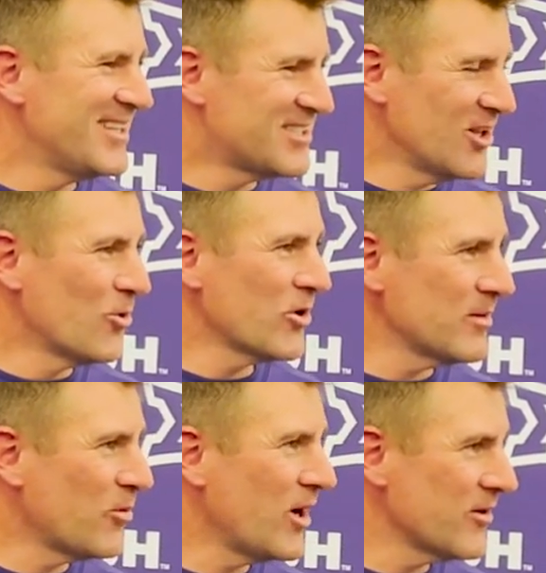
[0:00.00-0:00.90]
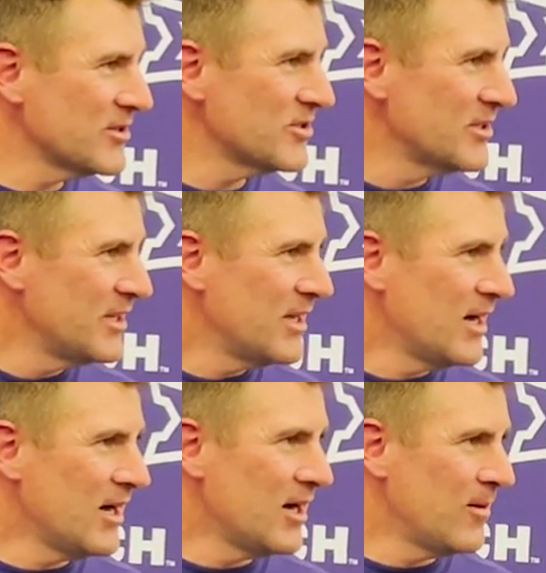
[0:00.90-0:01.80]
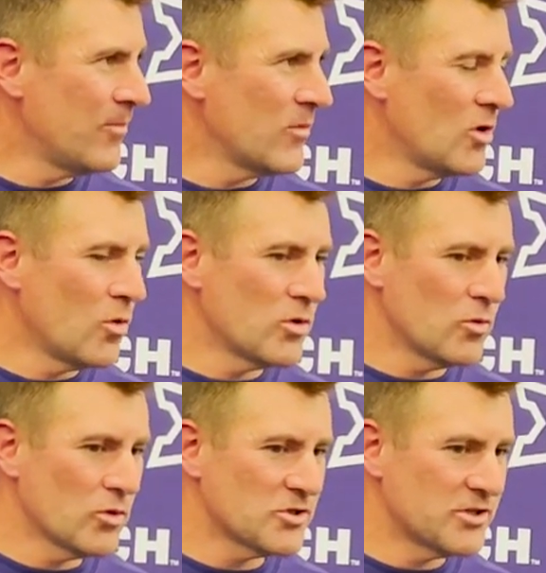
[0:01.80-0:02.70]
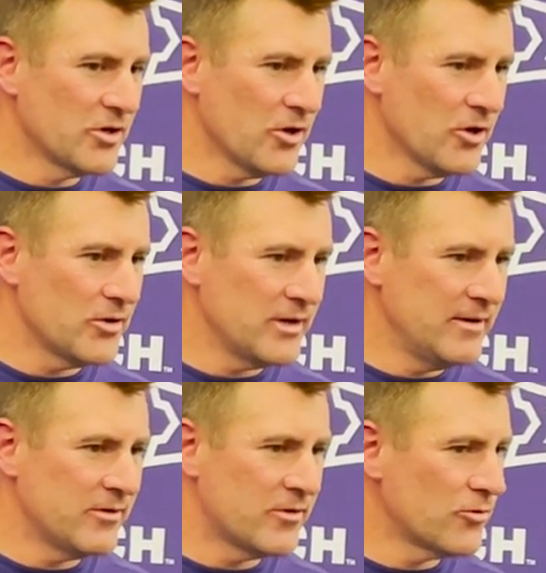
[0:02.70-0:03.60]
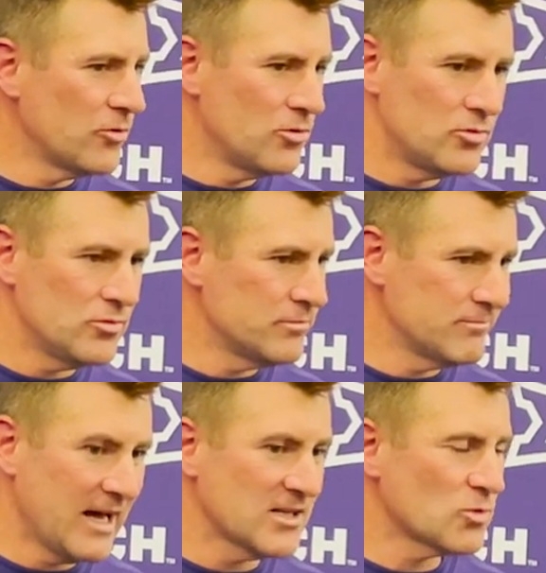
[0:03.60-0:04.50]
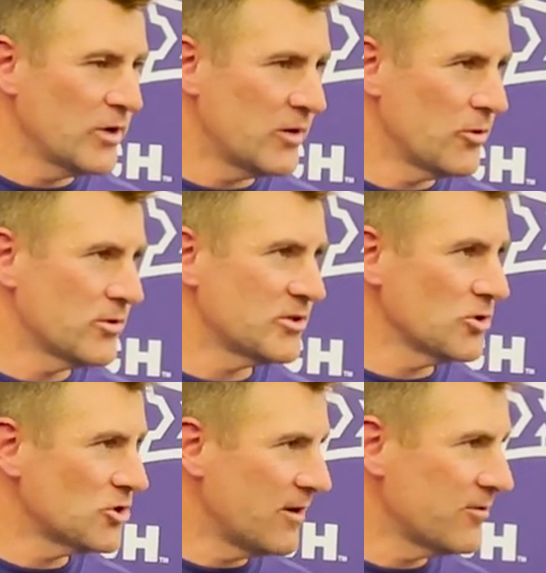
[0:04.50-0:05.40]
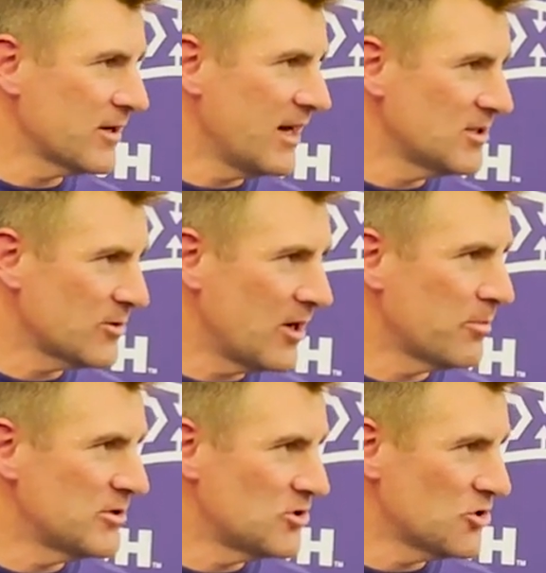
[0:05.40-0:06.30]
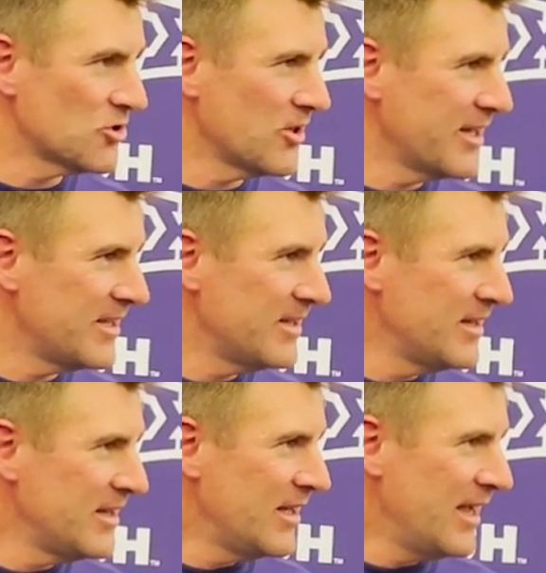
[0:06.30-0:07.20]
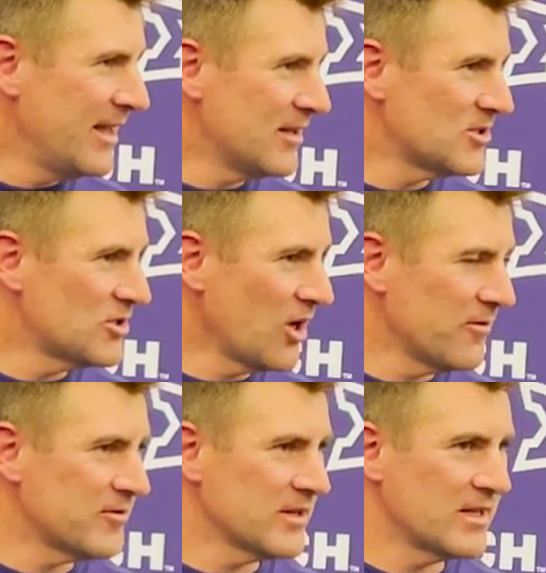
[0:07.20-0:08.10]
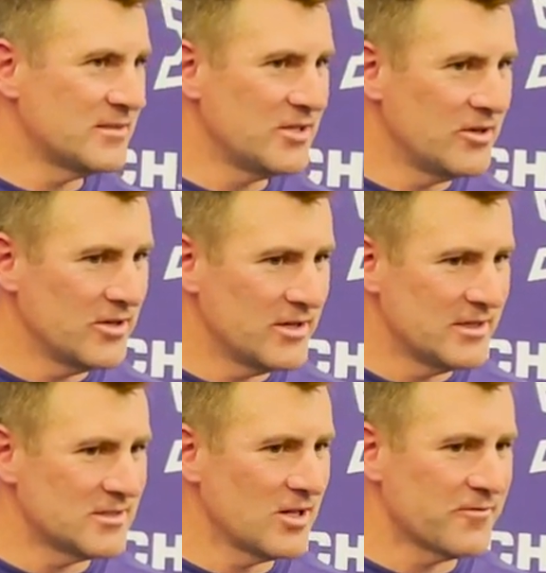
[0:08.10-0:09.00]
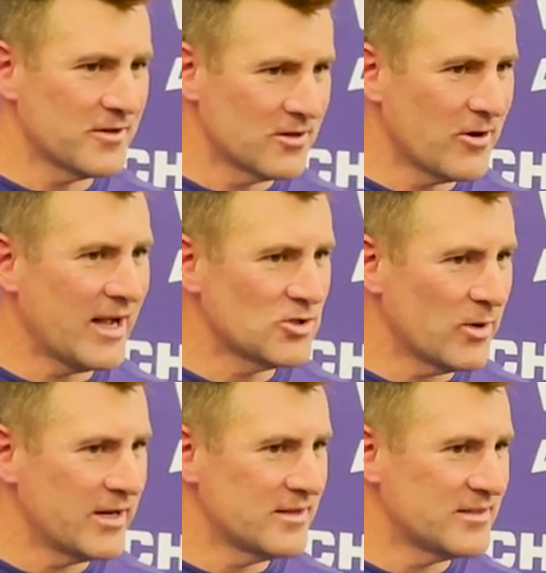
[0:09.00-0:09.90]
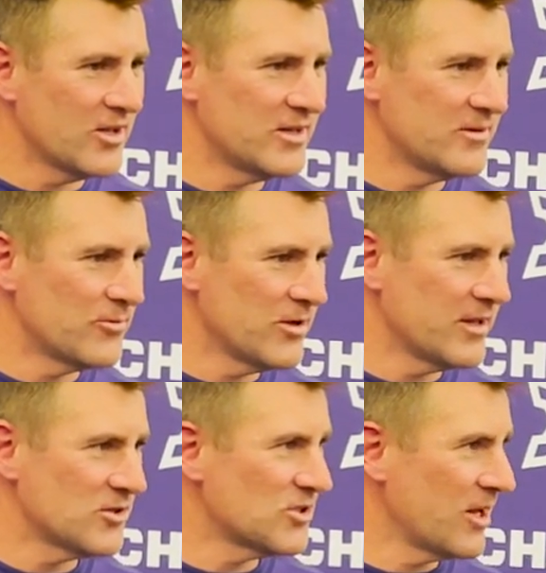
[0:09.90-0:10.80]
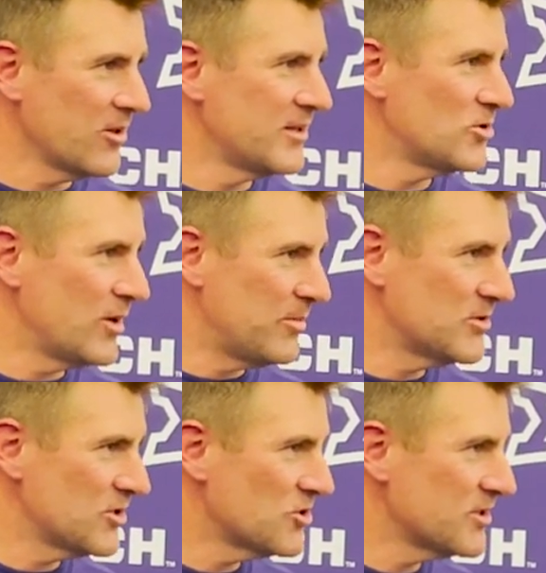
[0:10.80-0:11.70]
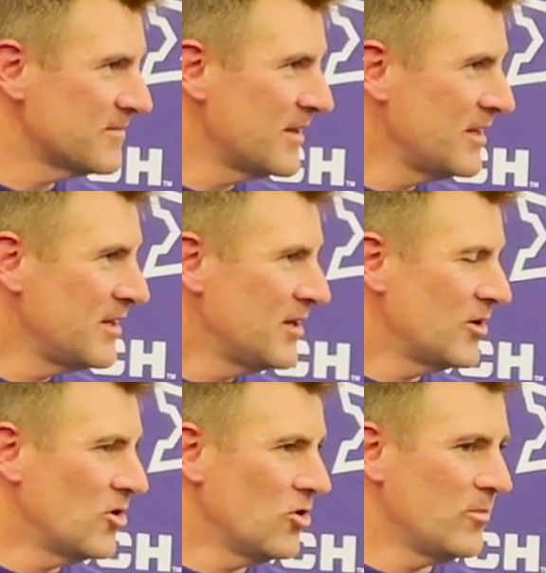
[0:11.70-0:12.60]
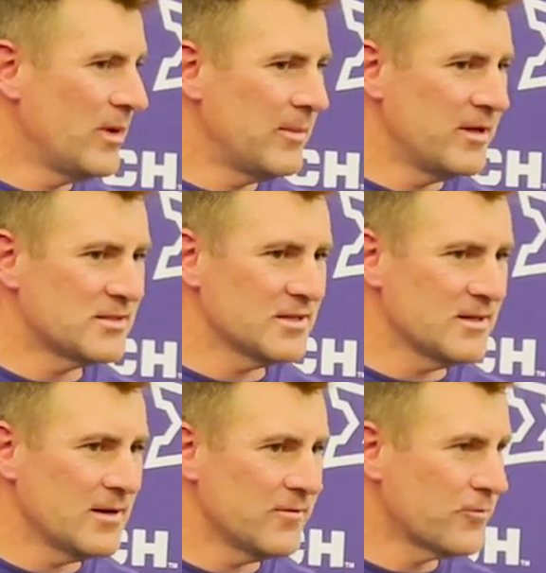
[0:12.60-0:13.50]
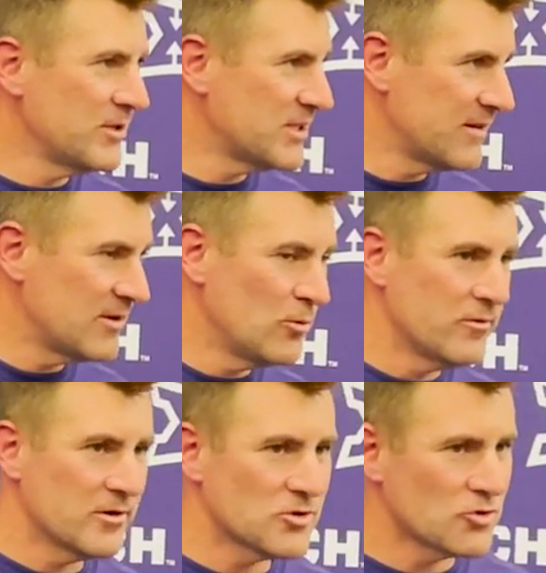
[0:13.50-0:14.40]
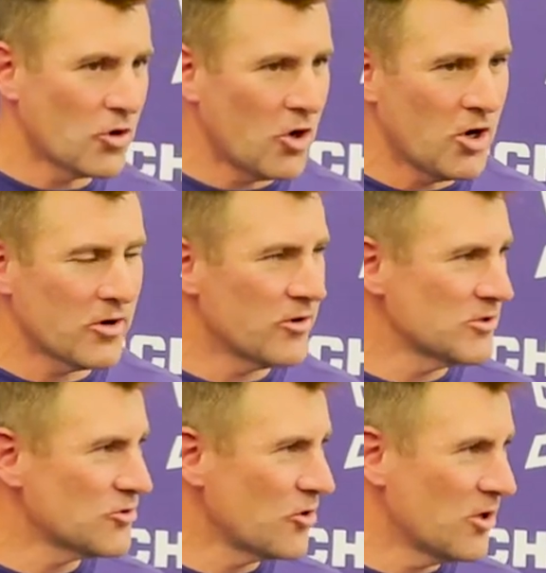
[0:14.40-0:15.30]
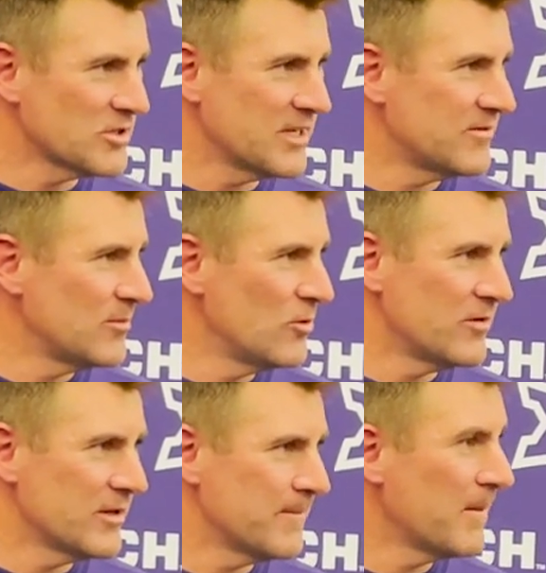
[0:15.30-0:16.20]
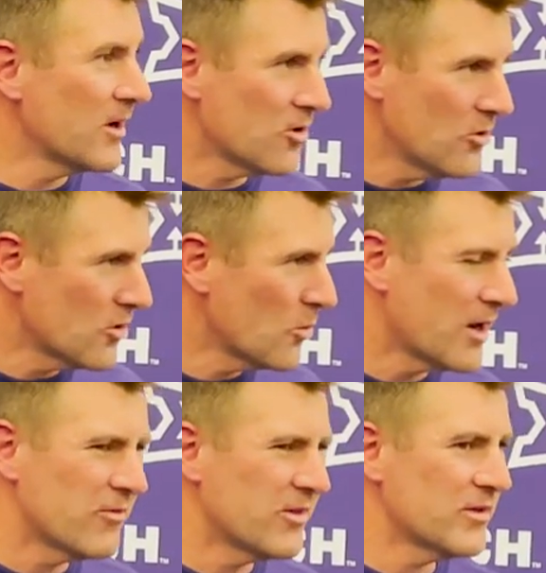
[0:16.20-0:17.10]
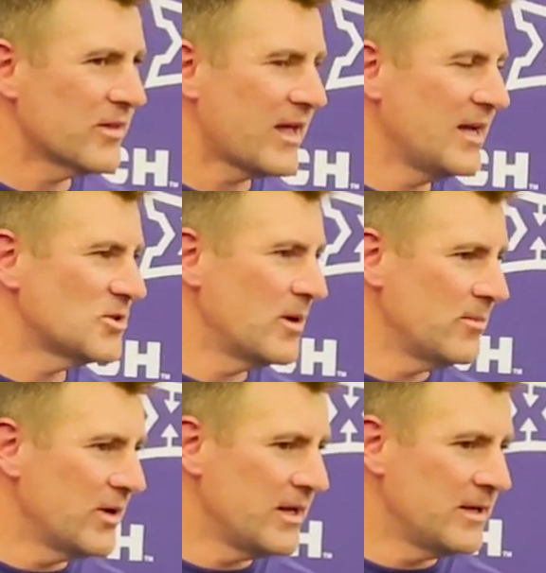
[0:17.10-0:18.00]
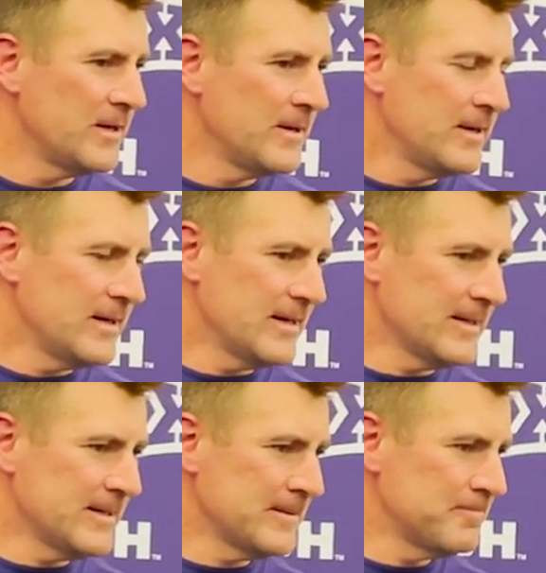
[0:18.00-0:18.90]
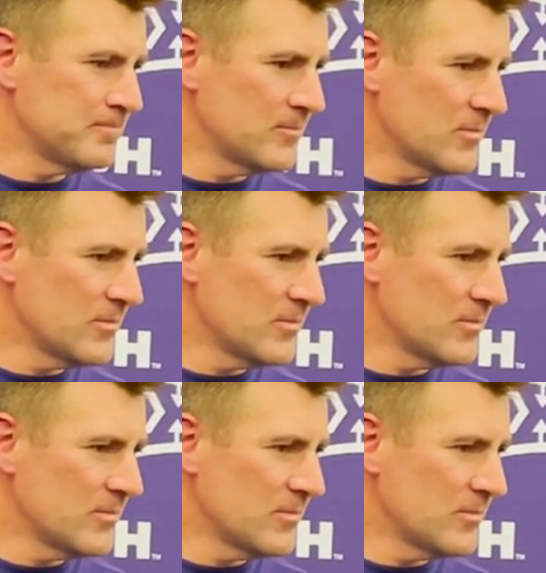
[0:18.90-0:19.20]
it's still a work in progress mm-hmm. um, you know we're, we're still even through last week we were still shuffling guys around positionally and it's tough to continue to it's tough to graduate until you really are settled into a position you know maybe it's a, a free safety move into strong or a strong safety move into nickel or whatever the, the case may be um,